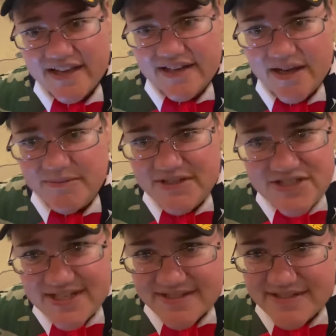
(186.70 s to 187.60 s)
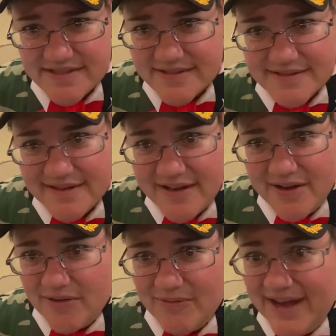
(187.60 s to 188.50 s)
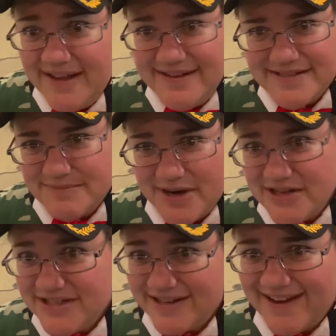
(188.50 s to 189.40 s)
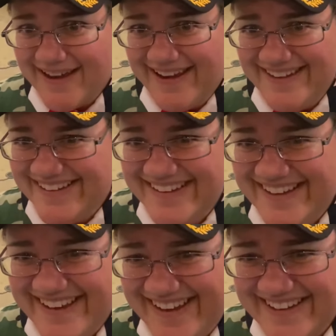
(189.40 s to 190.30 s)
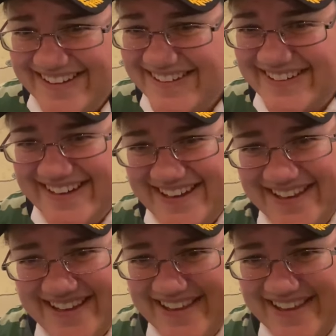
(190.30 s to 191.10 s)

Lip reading: Come to Jesus while he's marching on. Hallelujah.